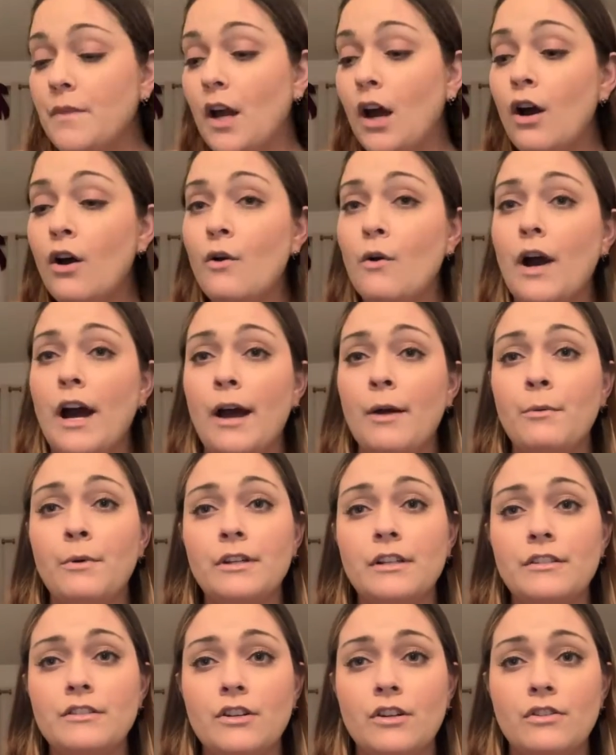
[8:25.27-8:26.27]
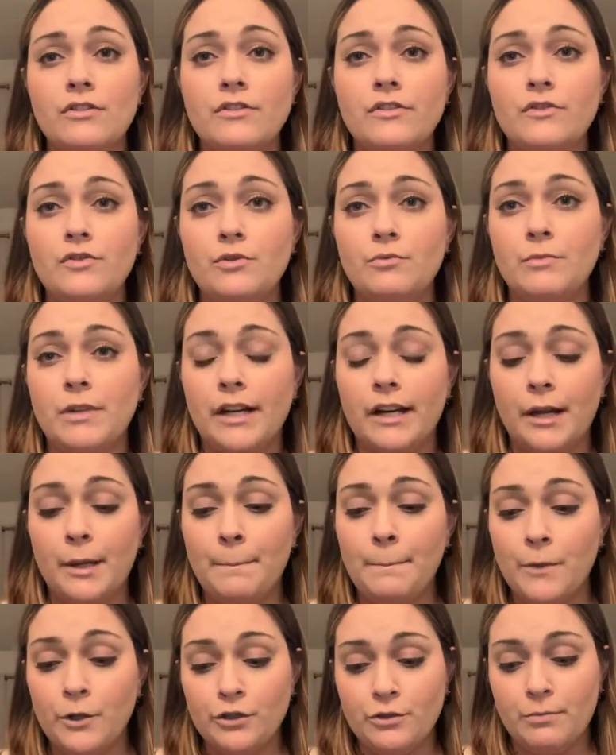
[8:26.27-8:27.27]
Oh, I wanted to also do my
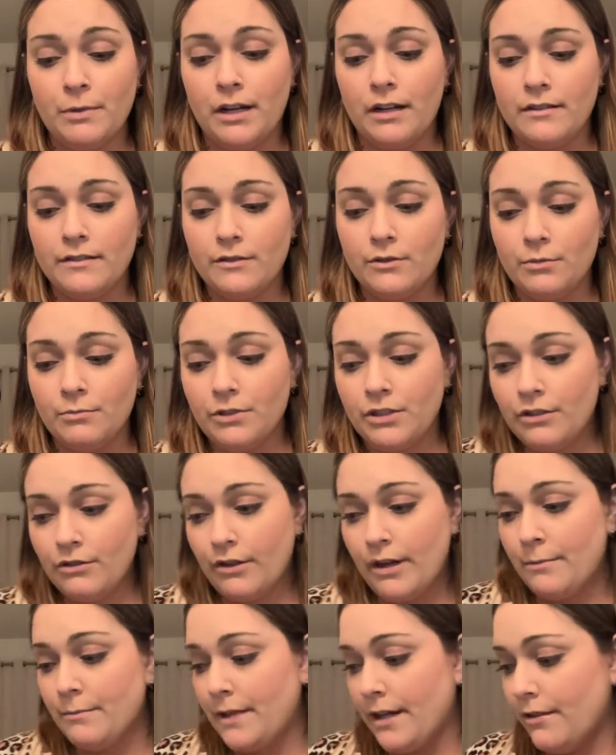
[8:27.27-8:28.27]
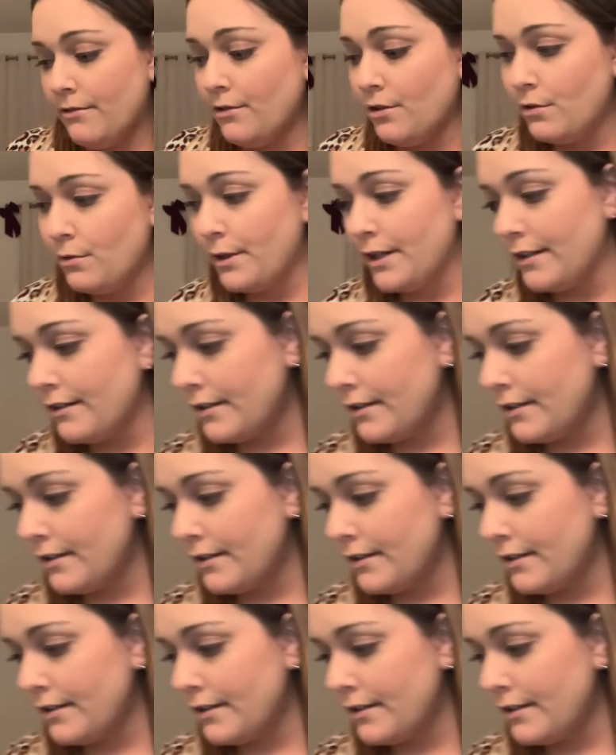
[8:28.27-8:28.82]
Birchbox, so I'm gonna grab that real quick.